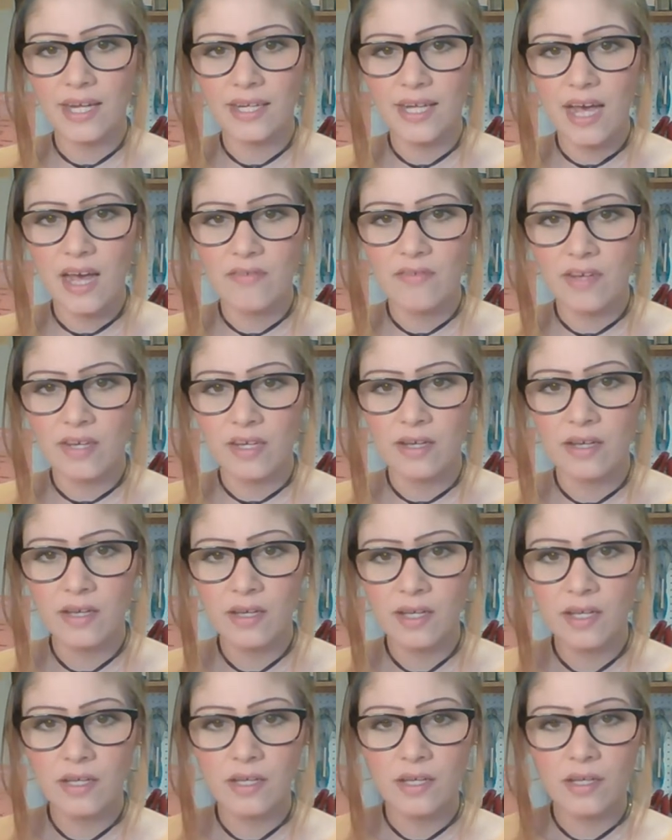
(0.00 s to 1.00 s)
to have it.
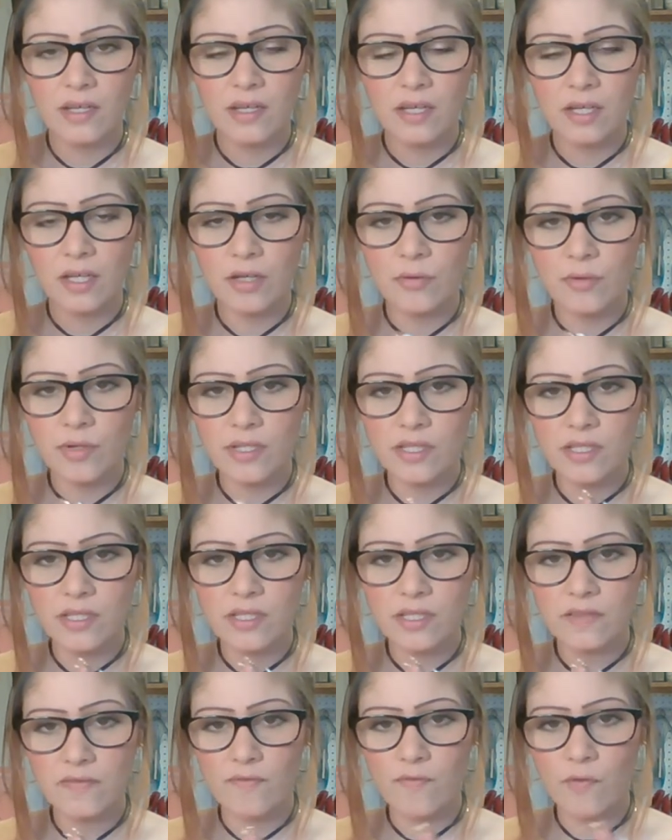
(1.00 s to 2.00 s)
It was
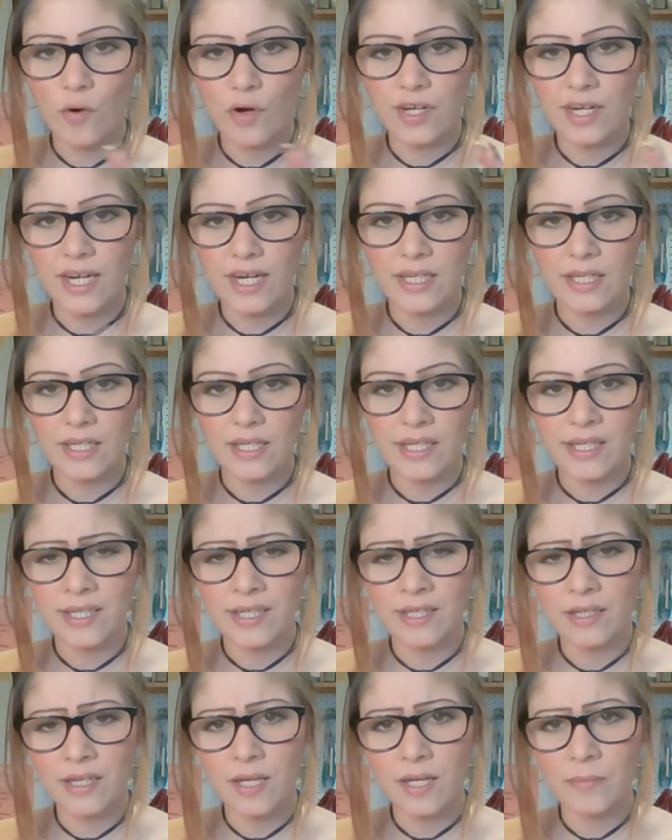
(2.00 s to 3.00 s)

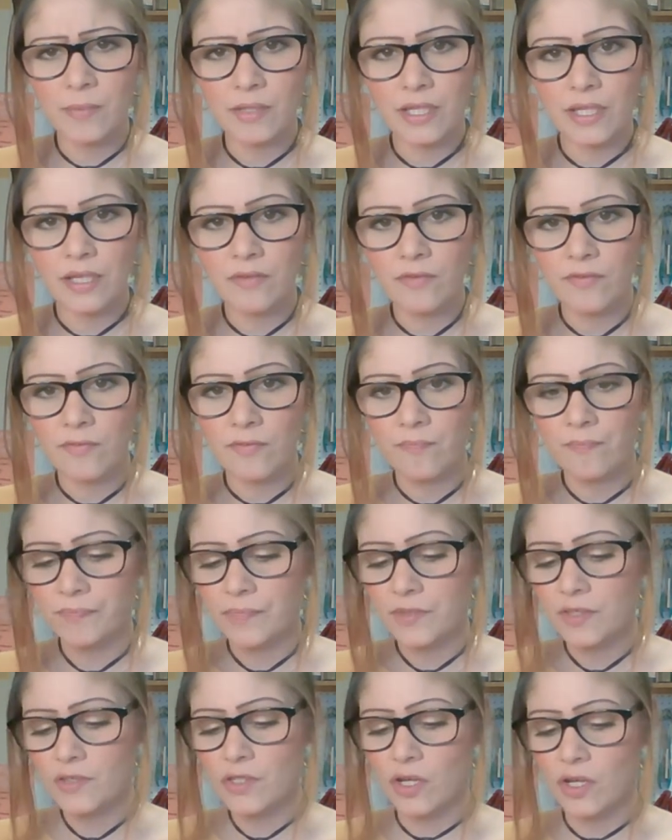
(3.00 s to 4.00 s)
$4.99, I believe.
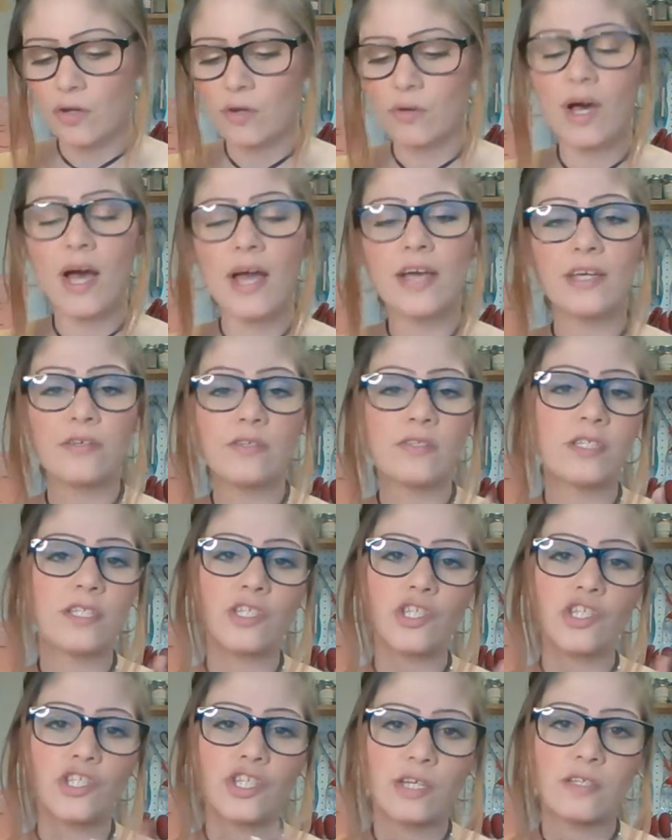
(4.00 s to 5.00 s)
So I use
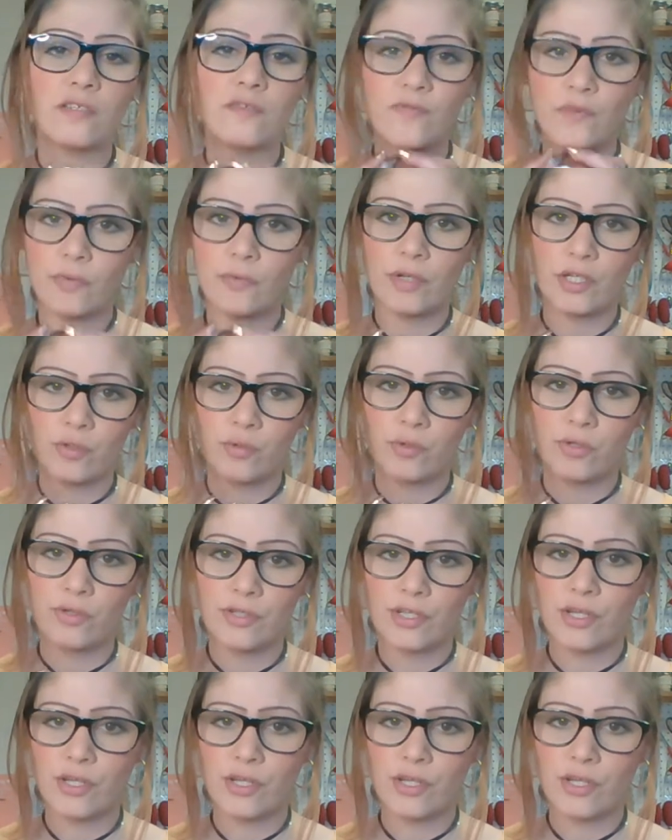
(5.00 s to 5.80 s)
this just for rituals,